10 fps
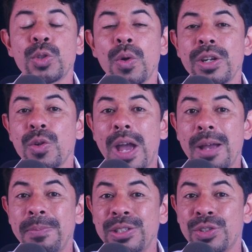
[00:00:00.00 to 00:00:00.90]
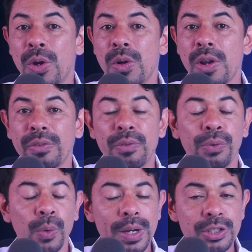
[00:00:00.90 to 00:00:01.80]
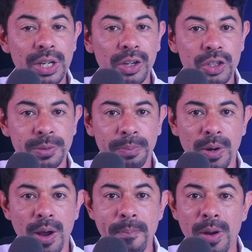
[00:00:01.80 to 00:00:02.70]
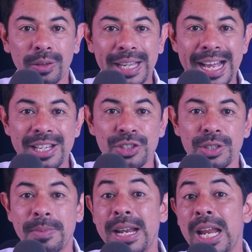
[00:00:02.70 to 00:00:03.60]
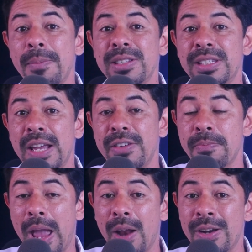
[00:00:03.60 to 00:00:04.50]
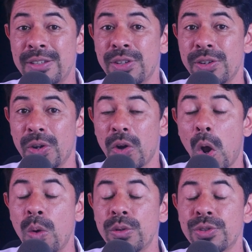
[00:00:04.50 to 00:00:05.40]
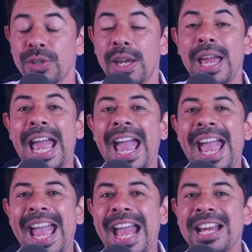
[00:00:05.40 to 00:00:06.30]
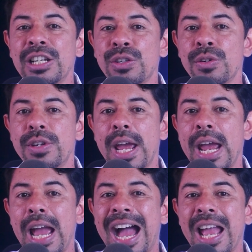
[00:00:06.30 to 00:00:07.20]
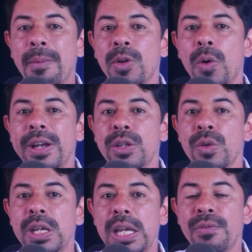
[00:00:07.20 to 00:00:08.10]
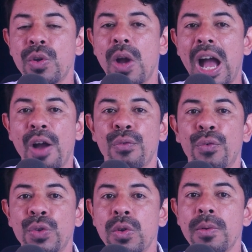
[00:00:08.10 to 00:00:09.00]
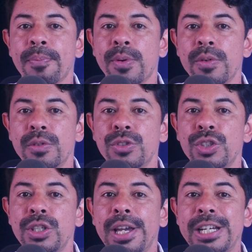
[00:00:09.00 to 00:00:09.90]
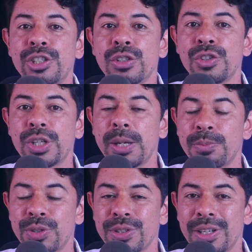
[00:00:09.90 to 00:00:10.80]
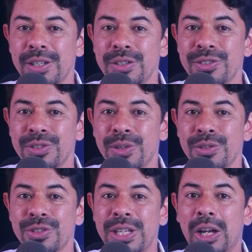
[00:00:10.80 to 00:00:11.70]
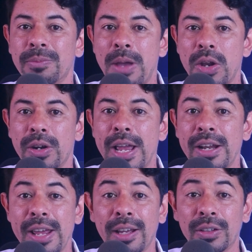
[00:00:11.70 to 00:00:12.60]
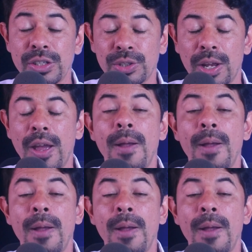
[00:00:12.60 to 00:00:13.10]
to a new episode of the Fluent English Pro podcast. My name is David Perez, your host. And today I am going to give you a few pronunciation tips so you sound better in English.